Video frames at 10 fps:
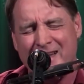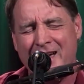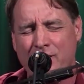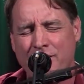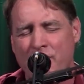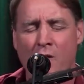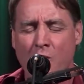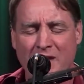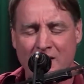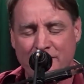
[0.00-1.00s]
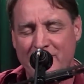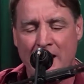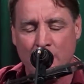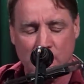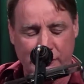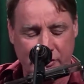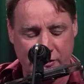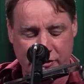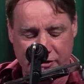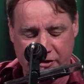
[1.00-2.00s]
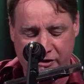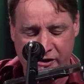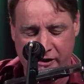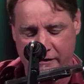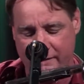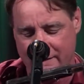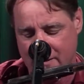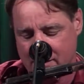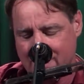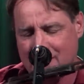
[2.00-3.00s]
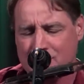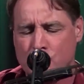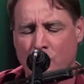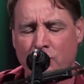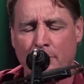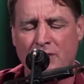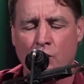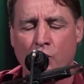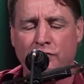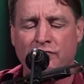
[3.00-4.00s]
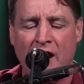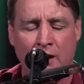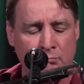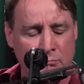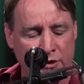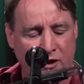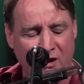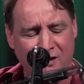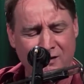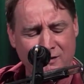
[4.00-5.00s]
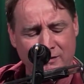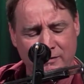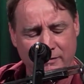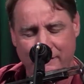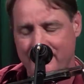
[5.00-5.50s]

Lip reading: Had a home and a family, drove a big old family car.